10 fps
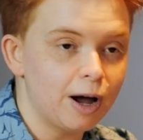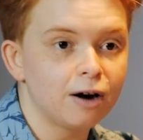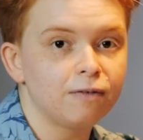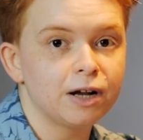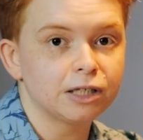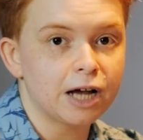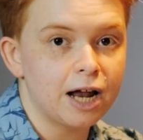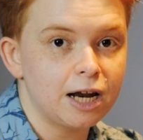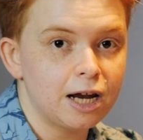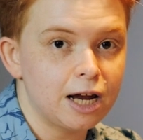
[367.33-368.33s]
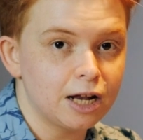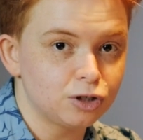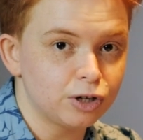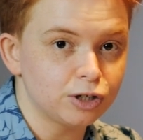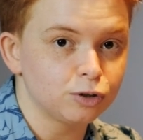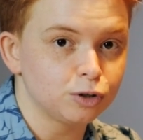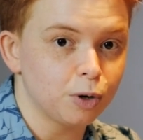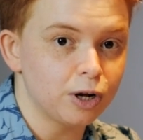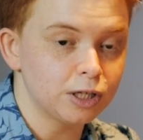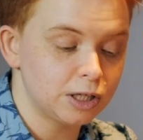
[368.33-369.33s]
out of anxiety and stress
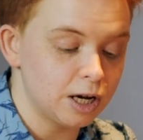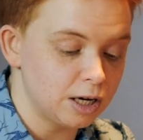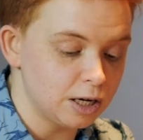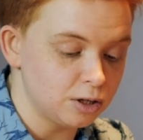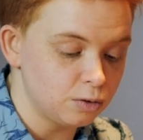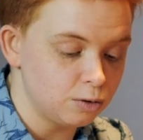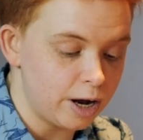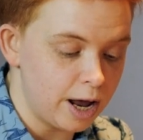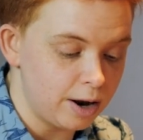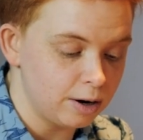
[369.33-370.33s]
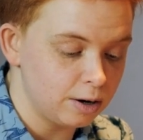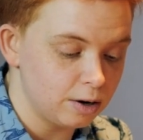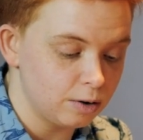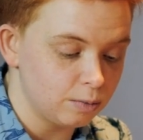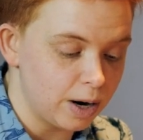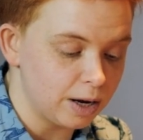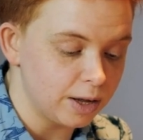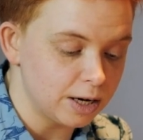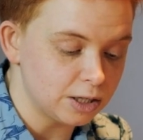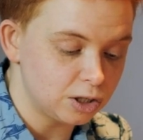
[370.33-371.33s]
response and into a
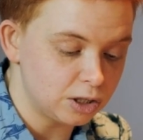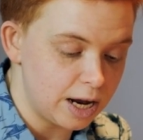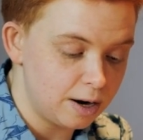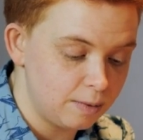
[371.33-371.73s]
regulated state.